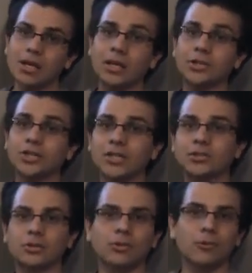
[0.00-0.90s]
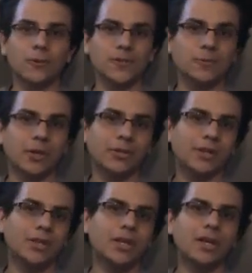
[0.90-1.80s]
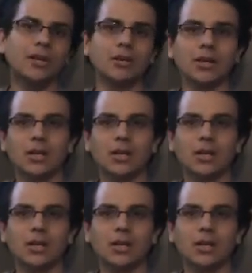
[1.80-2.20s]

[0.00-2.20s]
adjust your course while you're in there,